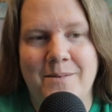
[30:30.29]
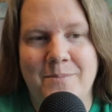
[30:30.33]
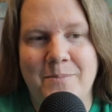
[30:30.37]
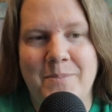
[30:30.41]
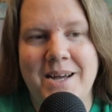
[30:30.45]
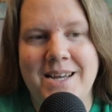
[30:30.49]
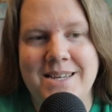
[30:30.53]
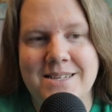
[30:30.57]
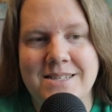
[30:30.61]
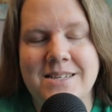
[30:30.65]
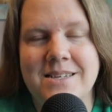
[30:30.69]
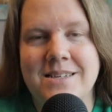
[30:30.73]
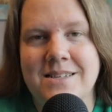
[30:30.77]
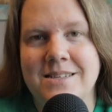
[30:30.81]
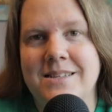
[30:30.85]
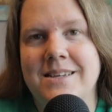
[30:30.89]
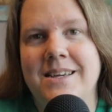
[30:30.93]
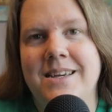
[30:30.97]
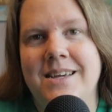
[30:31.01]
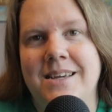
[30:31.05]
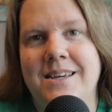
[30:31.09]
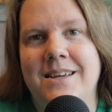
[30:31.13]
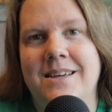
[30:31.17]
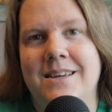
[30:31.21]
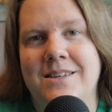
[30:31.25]

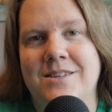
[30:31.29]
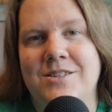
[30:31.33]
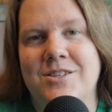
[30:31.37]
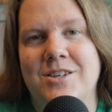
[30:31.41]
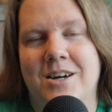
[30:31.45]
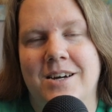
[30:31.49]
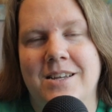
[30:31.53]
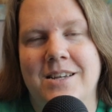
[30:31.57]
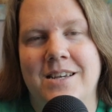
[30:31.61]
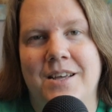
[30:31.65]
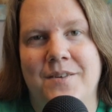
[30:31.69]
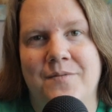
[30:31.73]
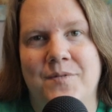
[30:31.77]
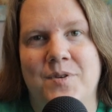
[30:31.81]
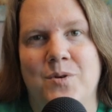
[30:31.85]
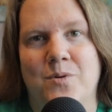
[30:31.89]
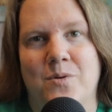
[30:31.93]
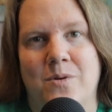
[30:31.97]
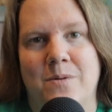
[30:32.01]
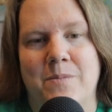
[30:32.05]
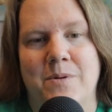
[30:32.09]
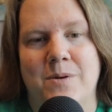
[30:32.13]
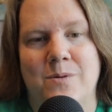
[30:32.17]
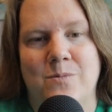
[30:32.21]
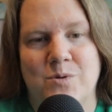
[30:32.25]
Basically, John David
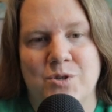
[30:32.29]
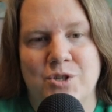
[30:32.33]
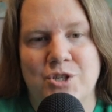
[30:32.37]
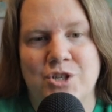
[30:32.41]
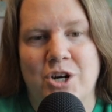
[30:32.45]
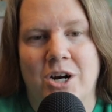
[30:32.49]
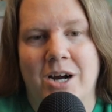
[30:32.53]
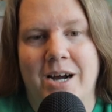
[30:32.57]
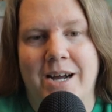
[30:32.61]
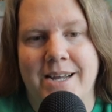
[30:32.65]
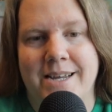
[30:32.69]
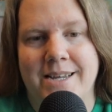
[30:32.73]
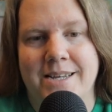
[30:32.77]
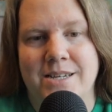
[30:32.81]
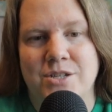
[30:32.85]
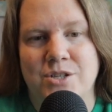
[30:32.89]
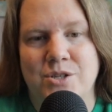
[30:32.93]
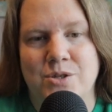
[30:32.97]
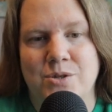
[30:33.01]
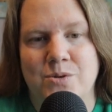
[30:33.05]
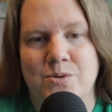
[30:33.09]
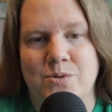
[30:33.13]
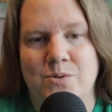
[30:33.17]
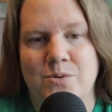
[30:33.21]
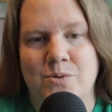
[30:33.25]
Norman was trying
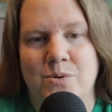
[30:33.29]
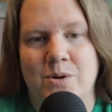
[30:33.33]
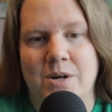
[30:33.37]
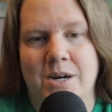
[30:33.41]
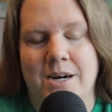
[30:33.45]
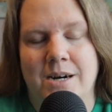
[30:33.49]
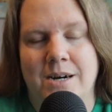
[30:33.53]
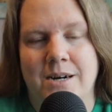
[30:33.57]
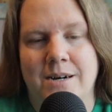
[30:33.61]
to